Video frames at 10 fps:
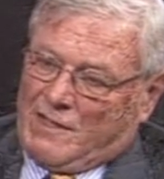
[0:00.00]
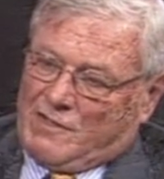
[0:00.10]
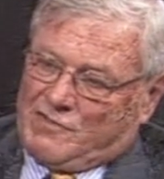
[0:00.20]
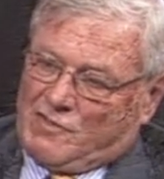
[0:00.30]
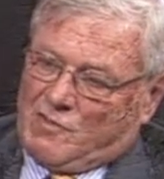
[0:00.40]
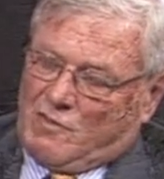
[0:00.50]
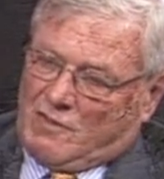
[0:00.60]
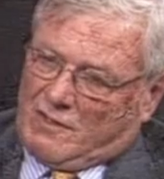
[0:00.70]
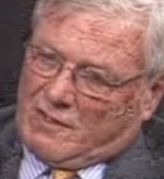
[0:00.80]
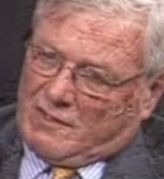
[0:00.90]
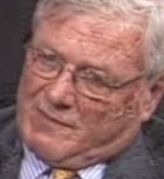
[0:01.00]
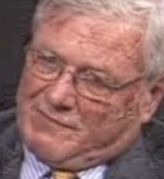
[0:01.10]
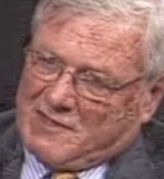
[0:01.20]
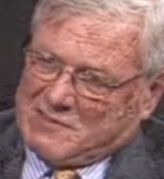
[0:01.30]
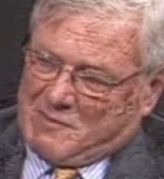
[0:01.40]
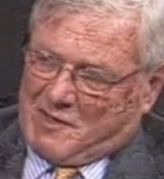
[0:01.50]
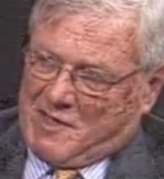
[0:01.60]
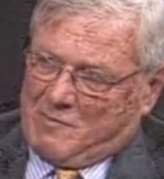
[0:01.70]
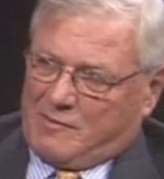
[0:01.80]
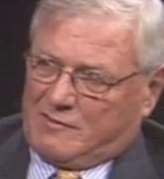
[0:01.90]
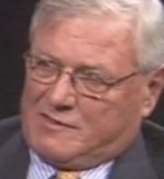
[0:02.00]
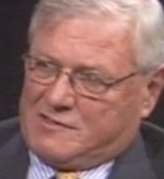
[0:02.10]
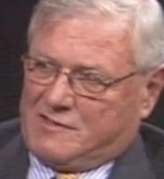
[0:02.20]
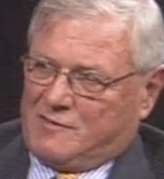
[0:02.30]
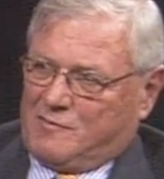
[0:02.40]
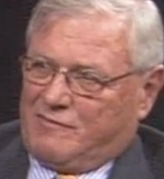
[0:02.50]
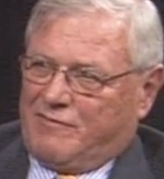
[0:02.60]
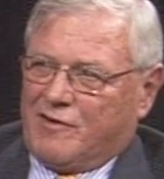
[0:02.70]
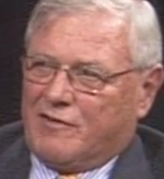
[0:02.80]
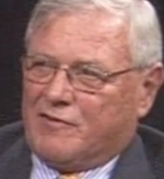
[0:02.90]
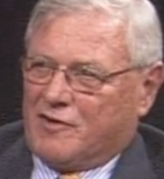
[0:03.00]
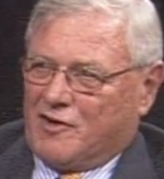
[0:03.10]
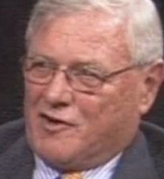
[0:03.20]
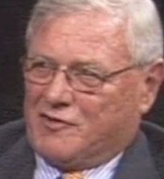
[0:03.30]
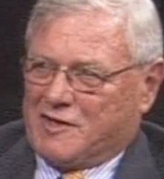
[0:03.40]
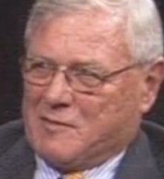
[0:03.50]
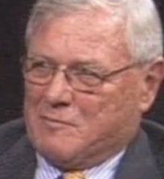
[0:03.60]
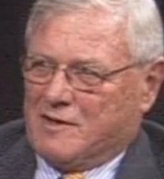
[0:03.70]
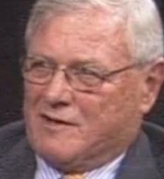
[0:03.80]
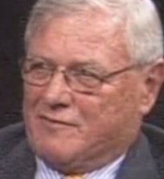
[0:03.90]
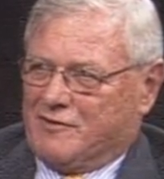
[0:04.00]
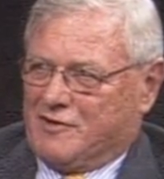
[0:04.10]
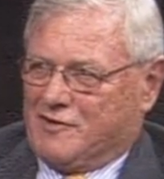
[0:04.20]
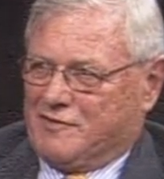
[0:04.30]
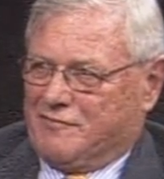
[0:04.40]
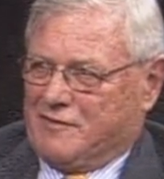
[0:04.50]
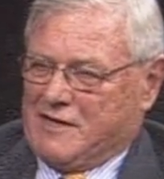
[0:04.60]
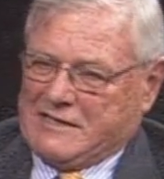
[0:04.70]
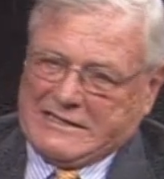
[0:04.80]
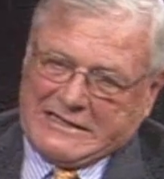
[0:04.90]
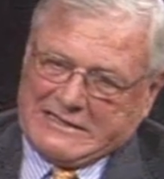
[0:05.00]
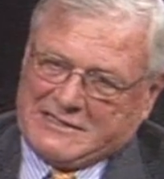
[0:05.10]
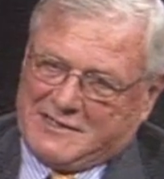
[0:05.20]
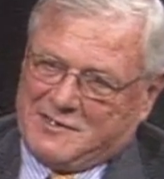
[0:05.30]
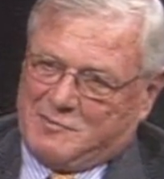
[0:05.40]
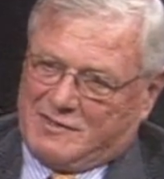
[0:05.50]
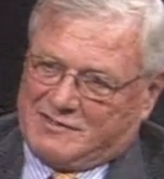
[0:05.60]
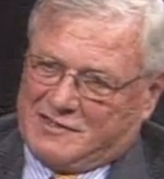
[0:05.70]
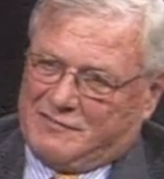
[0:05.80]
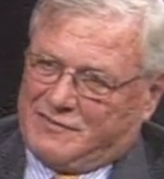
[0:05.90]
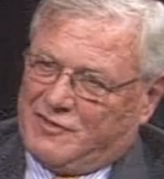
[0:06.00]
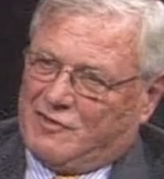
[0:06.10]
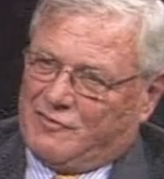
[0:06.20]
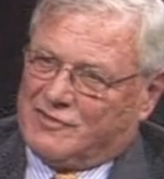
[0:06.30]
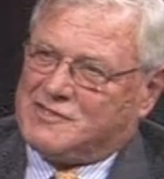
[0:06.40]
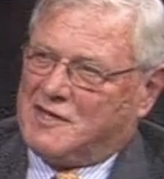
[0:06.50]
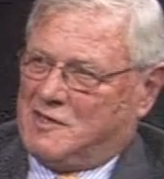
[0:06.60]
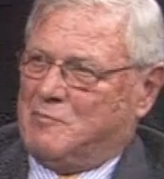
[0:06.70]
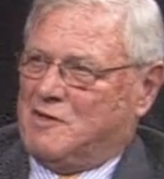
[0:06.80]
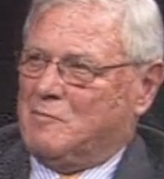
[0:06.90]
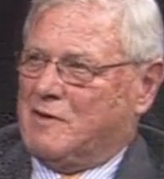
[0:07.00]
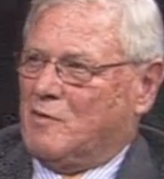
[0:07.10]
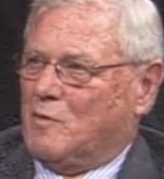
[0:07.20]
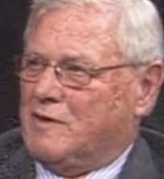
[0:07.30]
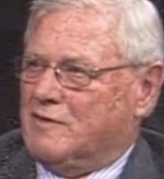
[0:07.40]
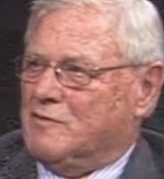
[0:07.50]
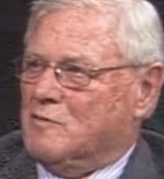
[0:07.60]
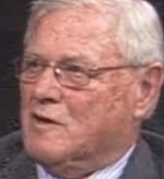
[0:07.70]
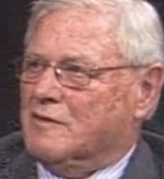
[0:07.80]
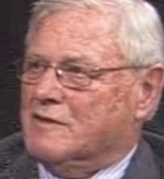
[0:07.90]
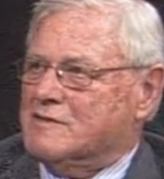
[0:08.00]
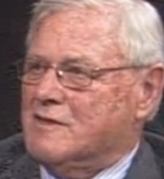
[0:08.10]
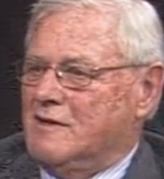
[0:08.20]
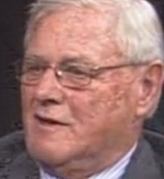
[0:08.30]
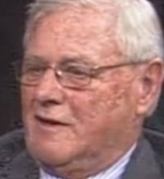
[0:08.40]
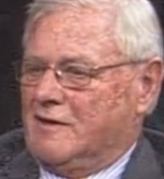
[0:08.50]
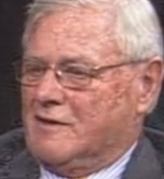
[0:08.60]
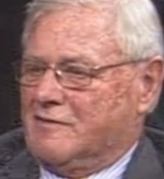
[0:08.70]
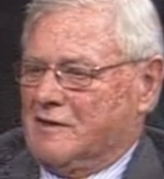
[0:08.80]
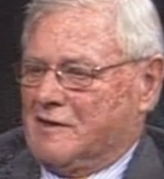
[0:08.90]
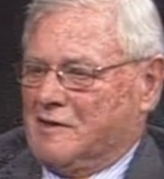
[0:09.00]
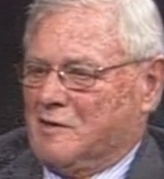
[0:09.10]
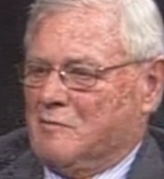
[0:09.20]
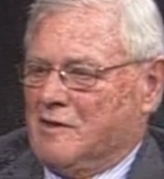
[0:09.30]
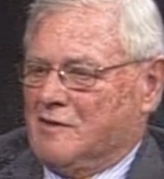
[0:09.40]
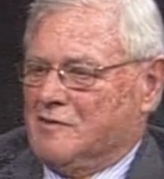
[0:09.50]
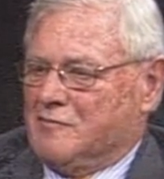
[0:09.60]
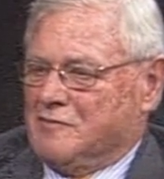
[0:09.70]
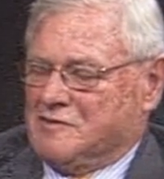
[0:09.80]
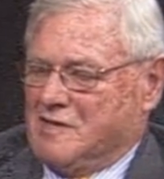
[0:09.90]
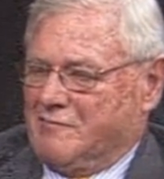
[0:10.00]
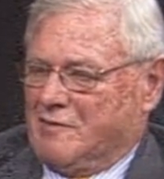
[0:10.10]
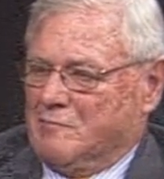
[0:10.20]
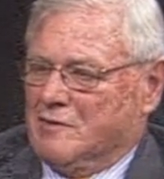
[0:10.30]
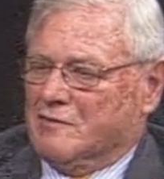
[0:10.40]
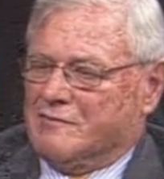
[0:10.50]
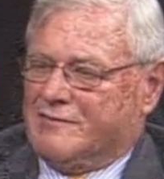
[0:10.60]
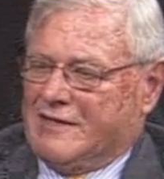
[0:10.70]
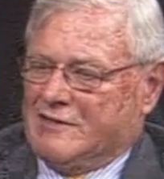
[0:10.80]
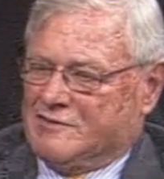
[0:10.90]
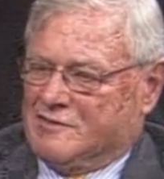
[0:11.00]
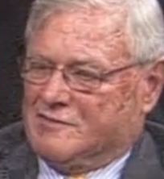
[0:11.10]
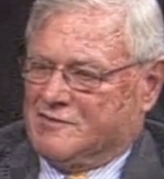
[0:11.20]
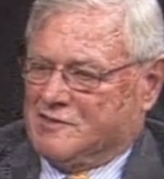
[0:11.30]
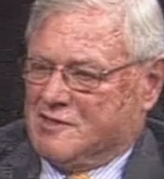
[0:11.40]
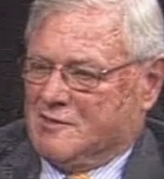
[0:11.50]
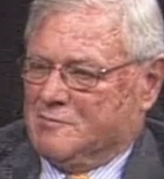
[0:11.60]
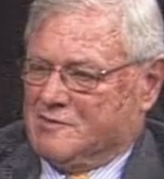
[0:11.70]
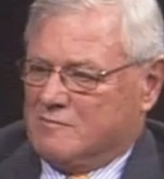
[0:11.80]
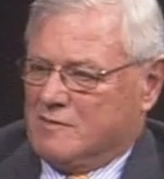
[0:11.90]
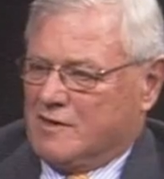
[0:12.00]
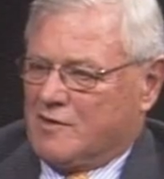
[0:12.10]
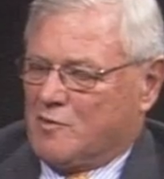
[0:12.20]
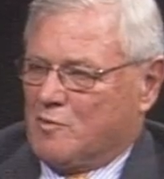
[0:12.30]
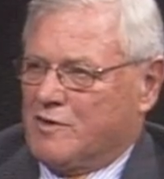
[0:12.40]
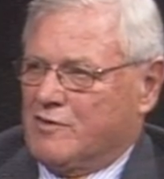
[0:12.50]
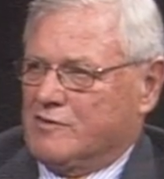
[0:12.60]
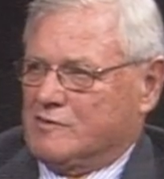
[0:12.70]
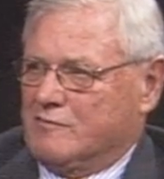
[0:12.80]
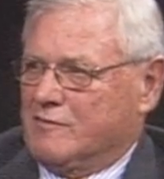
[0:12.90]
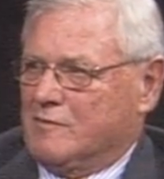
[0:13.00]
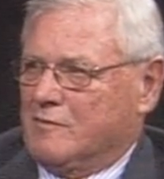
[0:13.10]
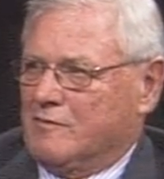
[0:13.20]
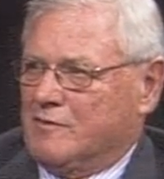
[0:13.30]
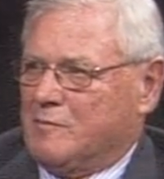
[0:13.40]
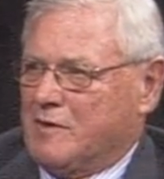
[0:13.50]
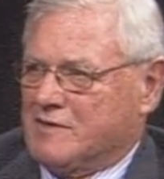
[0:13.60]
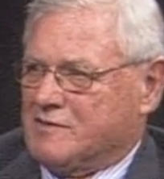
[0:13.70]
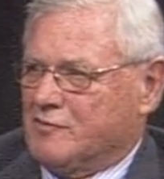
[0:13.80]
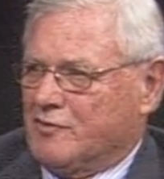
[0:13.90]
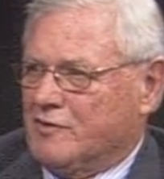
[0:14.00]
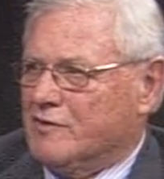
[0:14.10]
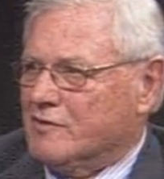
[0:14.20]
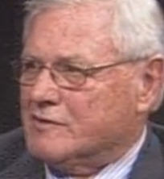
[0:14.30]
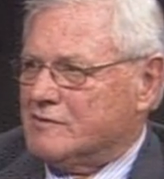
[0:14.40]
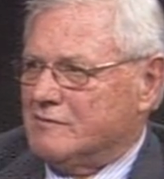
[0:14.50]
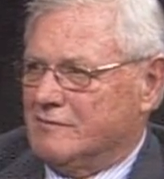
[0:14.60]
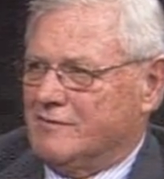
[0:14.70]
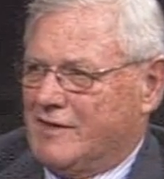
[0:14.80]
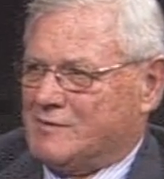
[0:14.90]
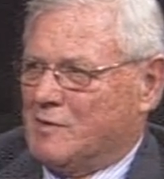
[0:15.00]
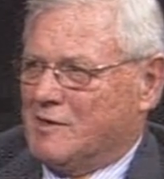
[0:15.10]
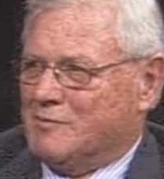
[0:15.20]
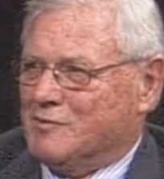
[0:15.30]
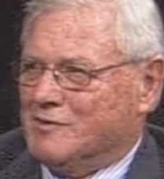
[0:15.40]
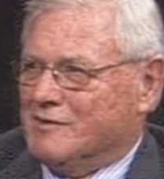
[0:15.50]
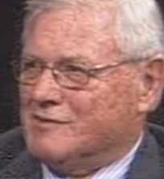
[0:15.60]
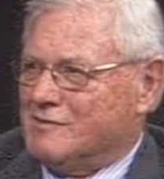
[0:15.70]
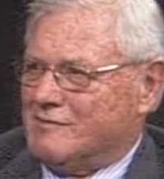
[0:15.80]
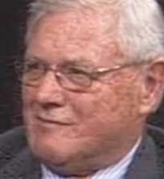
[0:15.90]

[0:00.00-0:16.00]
So investment capital is another one. Very, very hard to come by, very hard to find. And I said to myself, know, there's got to be a better way to do all this, and I think I can make a difference, having built thousands of jobs in my careers over the past 30 years. That's why I'm doing this.